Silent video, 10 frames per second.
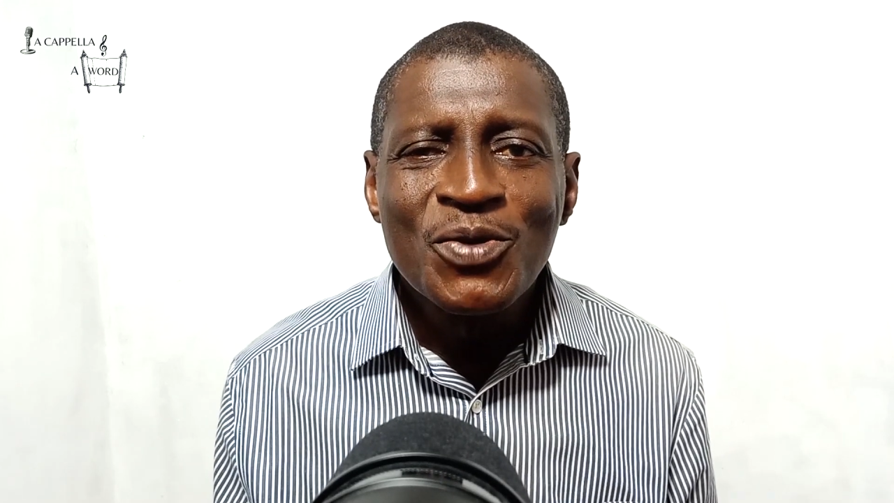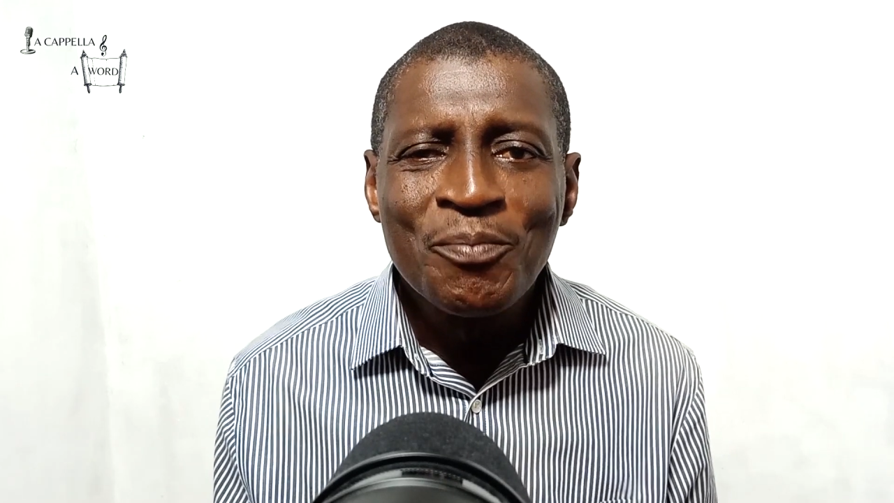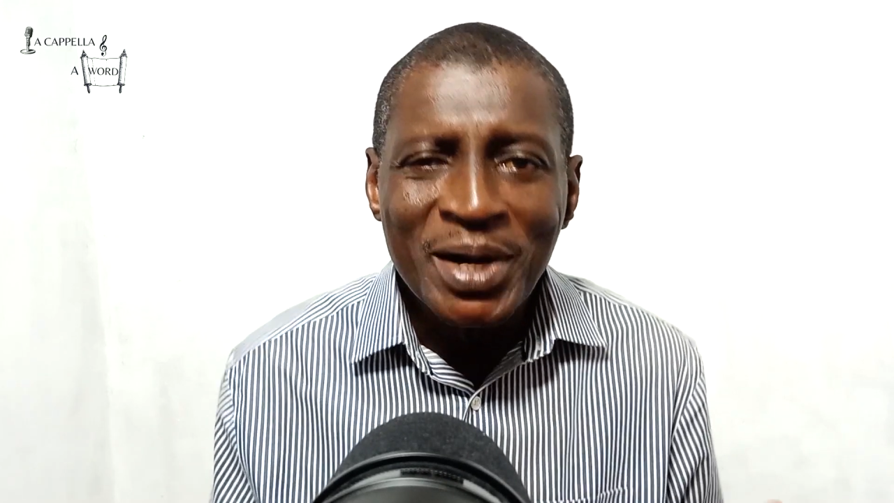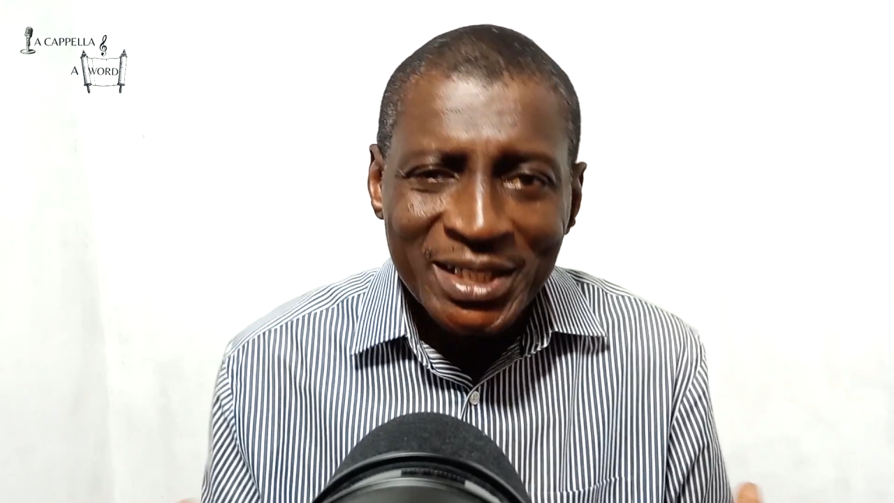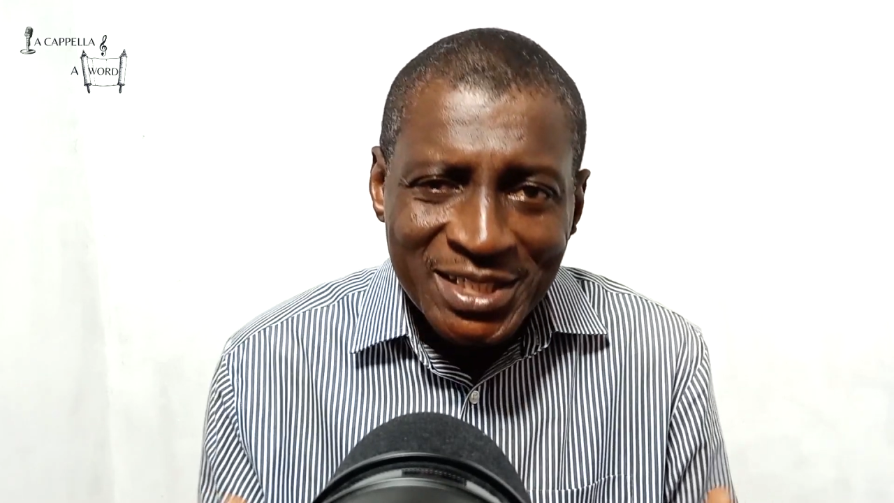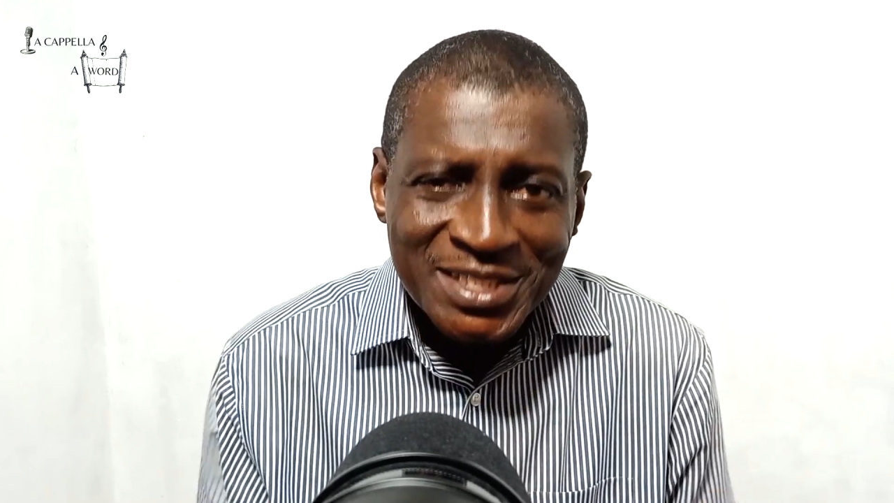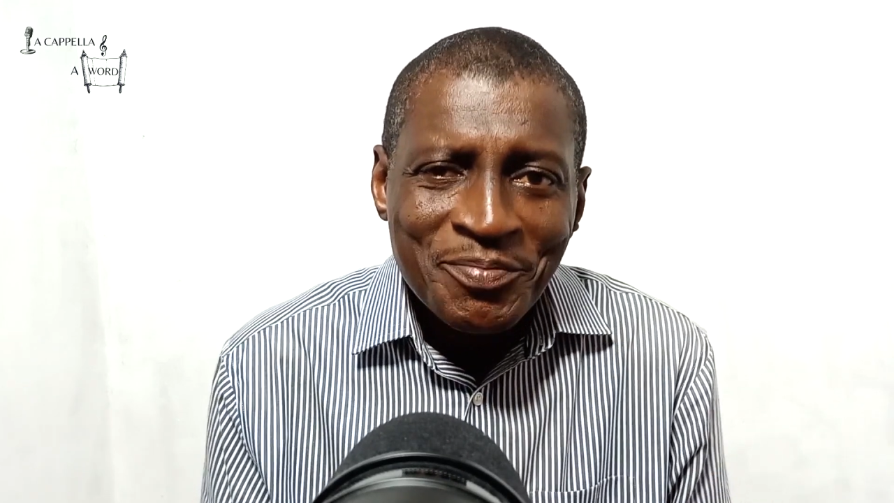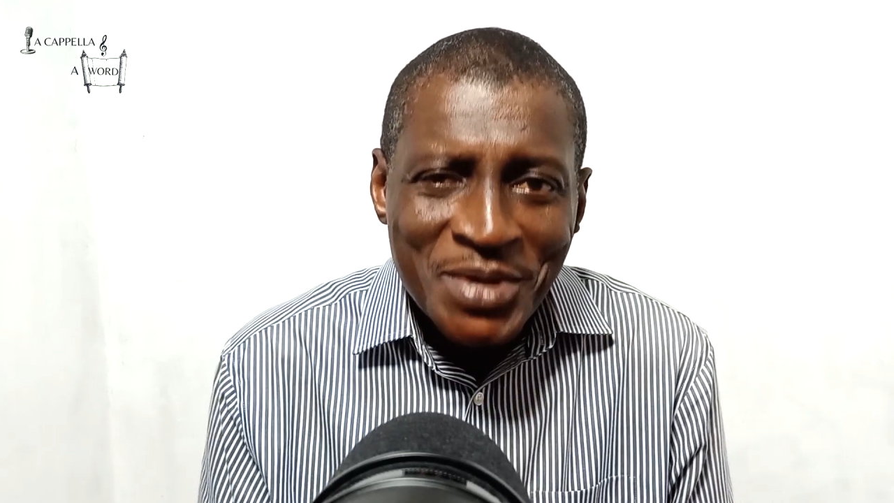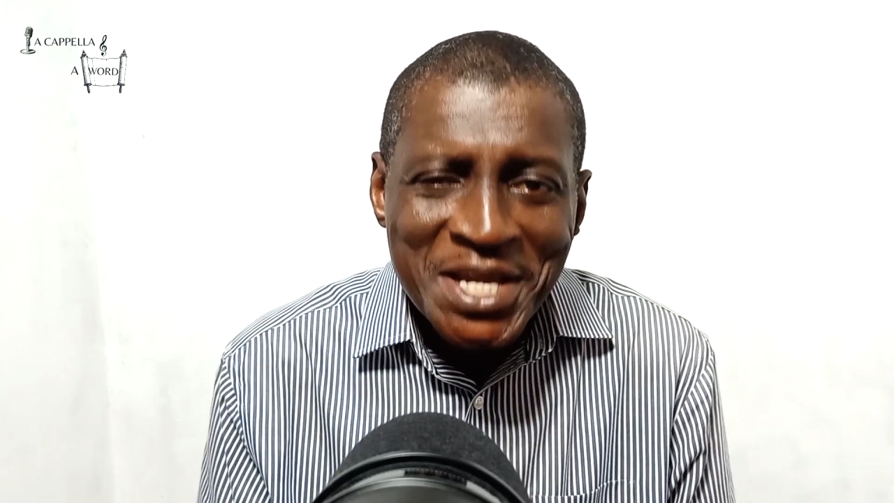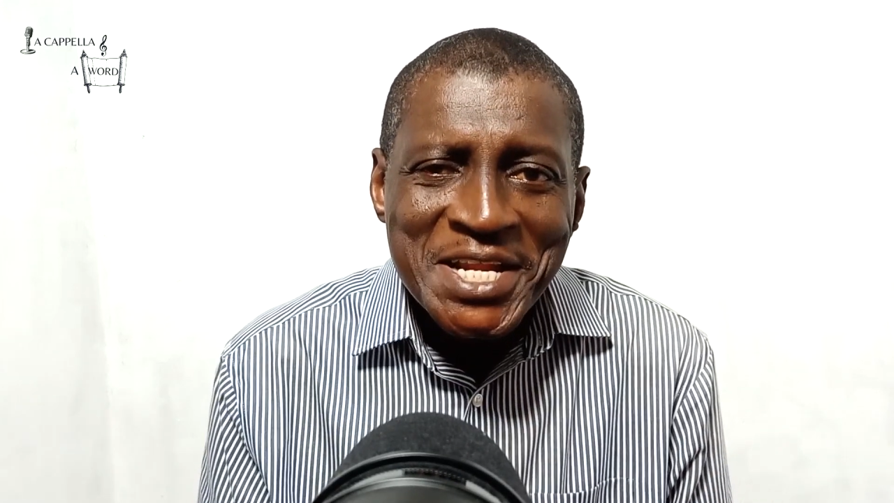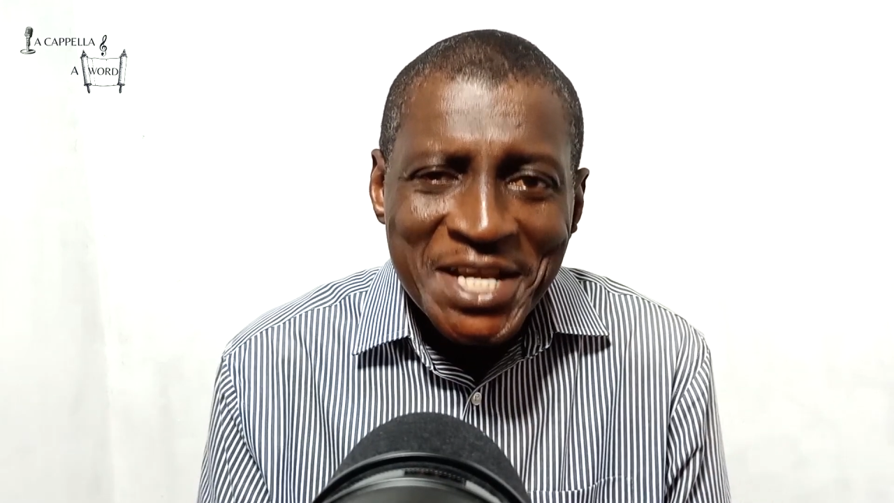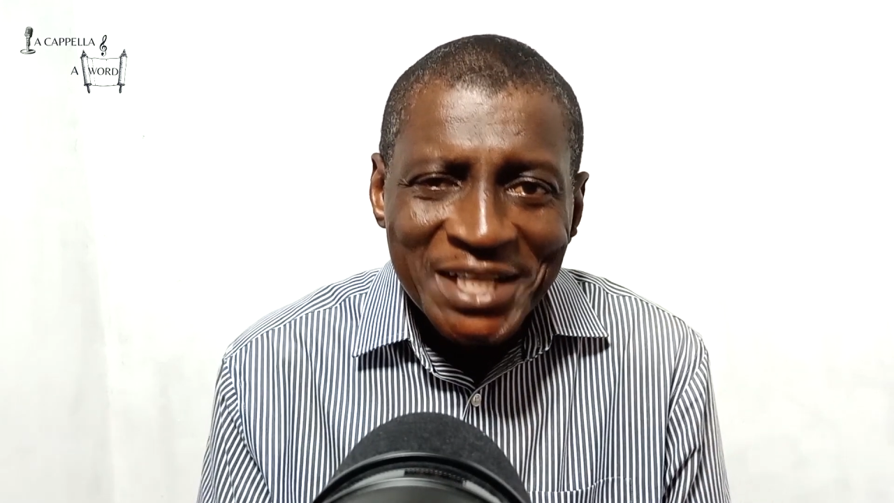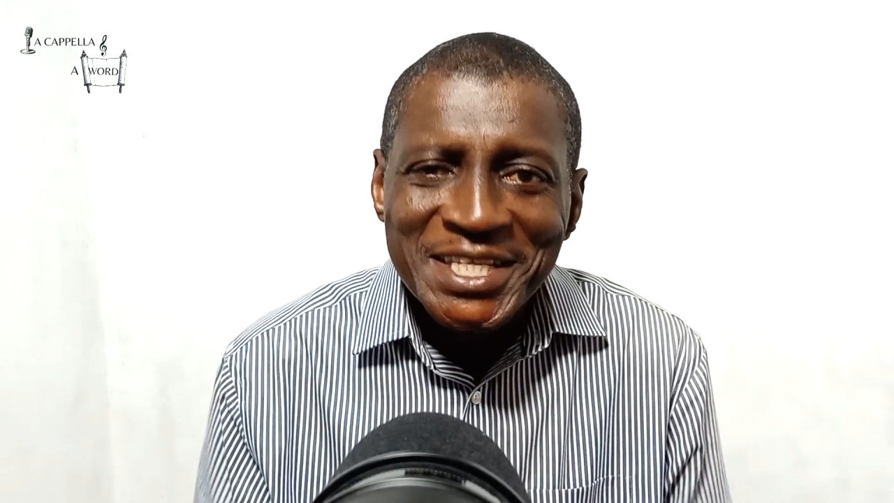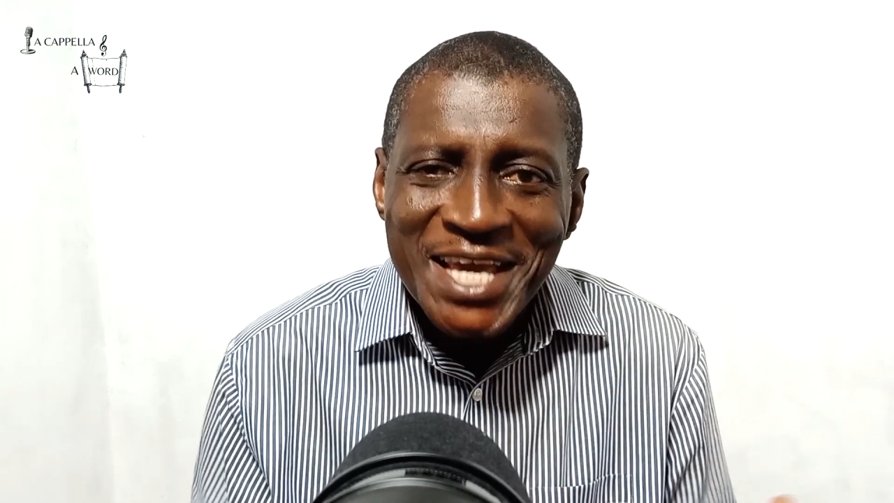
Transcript: but is the beginning and